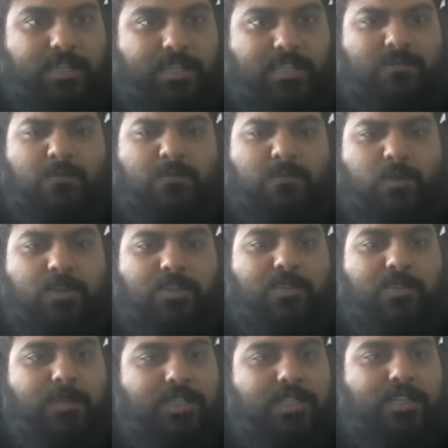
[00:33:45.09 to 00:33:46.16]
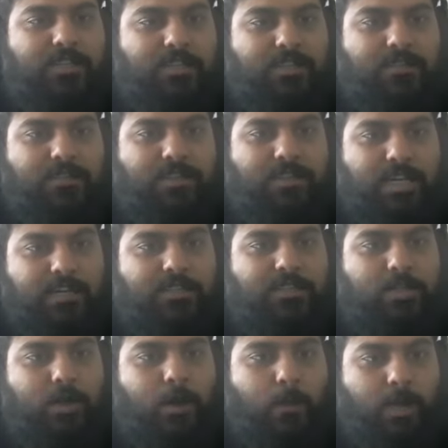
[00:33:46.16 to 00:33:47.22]
it's possible that your credit
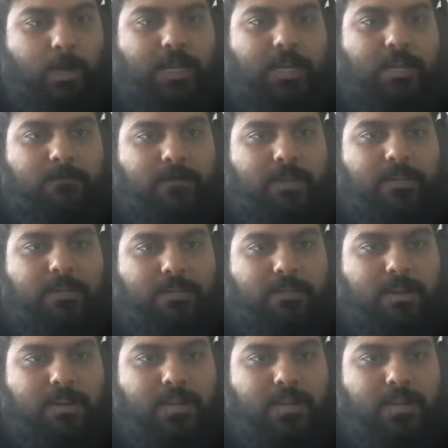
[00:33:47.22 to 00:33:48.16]
score will get affected.